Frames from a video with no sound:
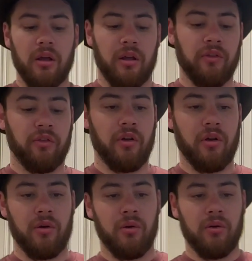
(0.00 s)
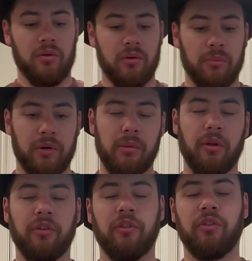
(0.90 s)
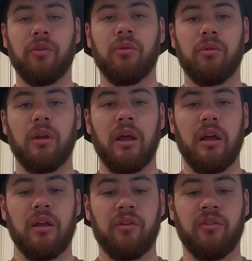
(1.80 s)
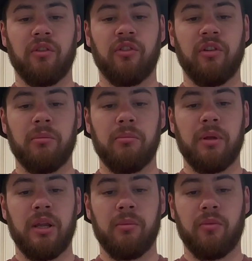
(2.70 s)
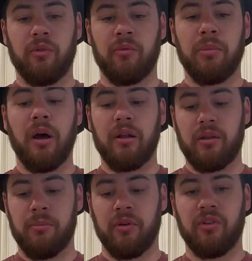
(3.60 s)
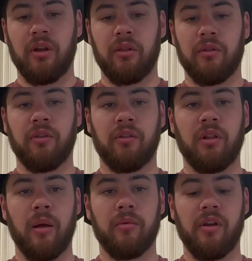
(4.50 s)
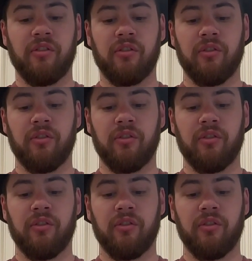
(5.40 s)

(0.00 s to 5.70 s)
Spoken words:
And so pretty much as soon as Jim Beam was bought, they put together this collaboration.